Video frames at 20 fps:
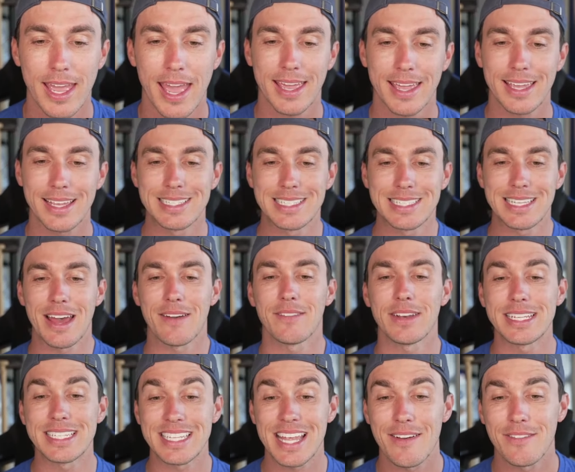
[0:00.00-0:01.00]
Yankees,
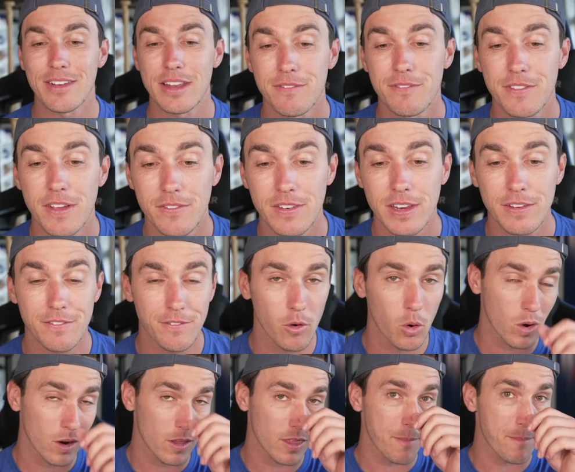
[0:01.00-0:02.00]

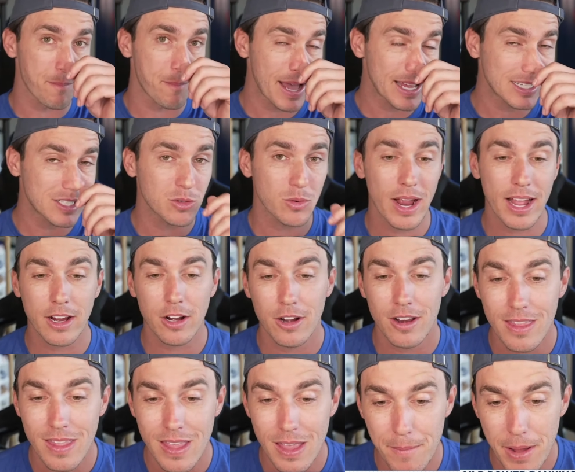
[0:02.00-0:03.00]
77-54, the best record
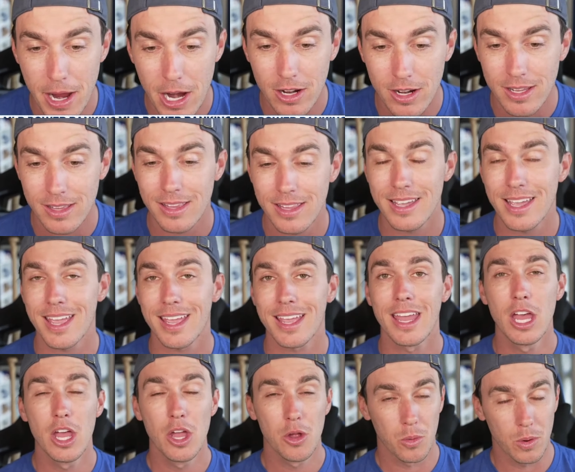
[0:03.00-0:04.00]
in the American League,
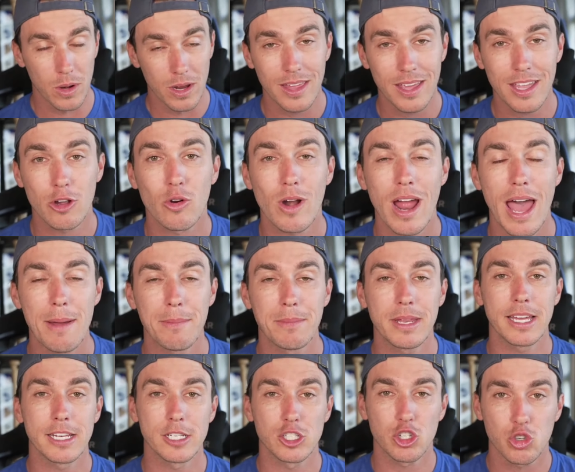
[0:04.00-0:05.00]
really grabbed
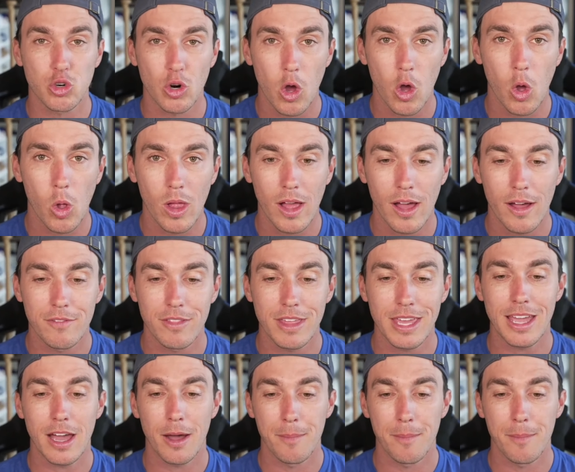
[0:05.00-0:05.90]
control of the